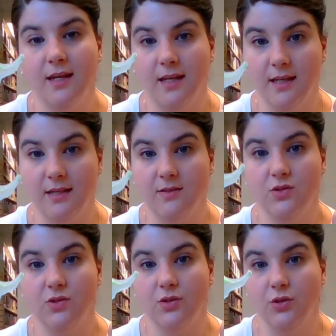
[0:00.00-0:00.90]

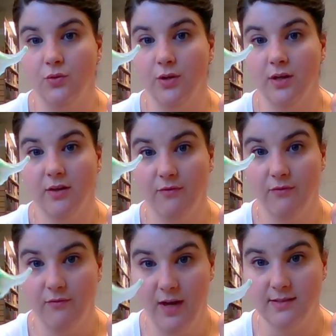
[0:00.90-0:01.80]
is your
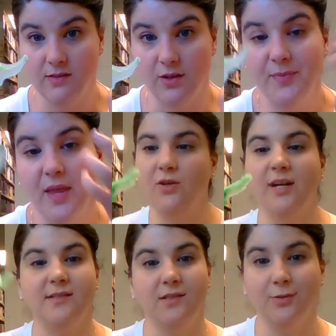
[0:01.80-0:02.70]
fossil. You
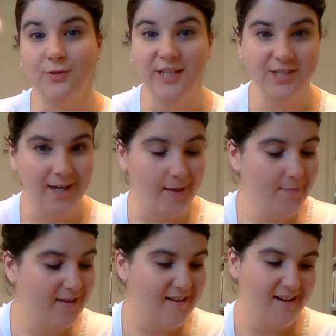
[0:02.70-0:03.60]
guys did a great job.
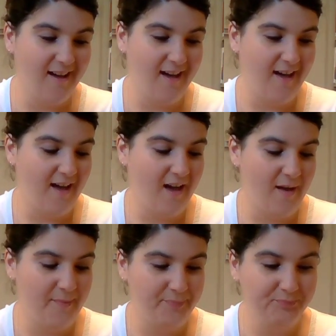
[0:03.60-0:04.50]

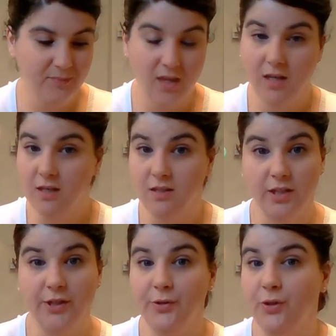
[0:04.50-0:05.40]

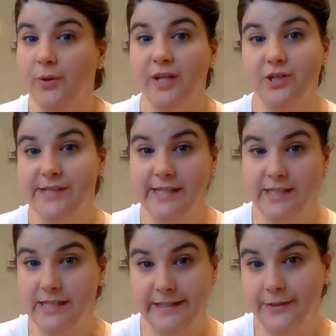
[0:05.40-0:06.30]
You know, you can just
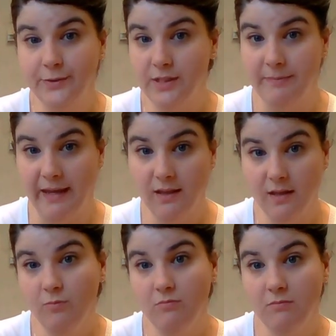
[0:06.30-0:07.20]
continue to make
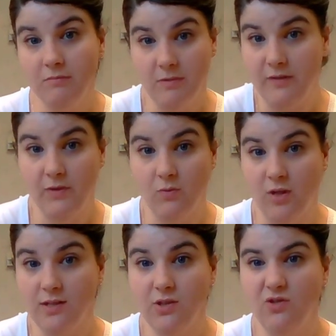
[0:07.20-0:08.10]
them if you
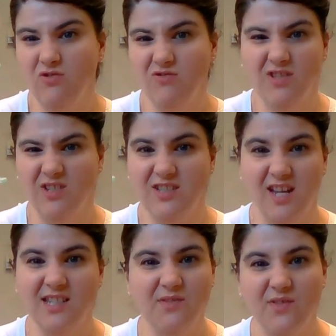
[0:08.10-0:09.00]
want to. There's
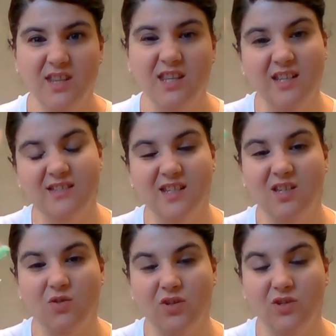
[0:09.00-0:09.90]
lots of fun things that
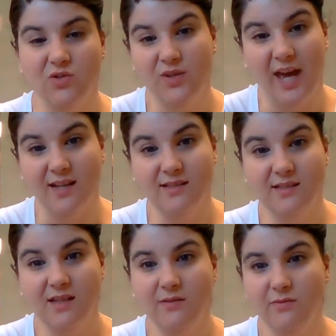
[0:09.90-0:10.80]
you can do
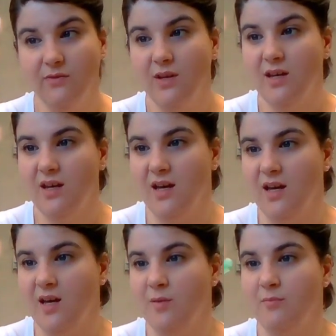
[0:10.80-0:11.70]
casts of.
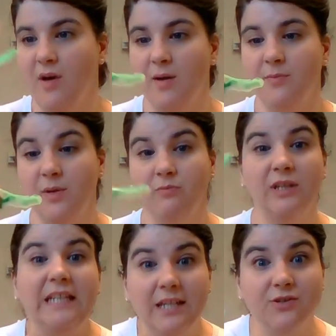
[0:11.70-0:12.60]
I'd be
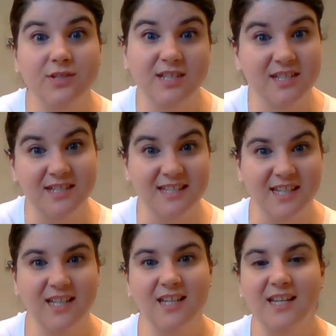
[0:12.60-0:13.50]
really interested to
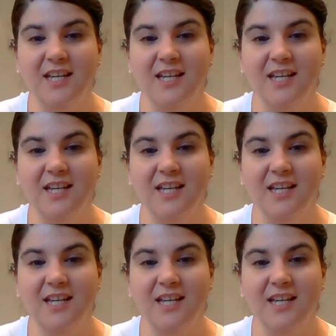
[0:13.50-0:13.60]
see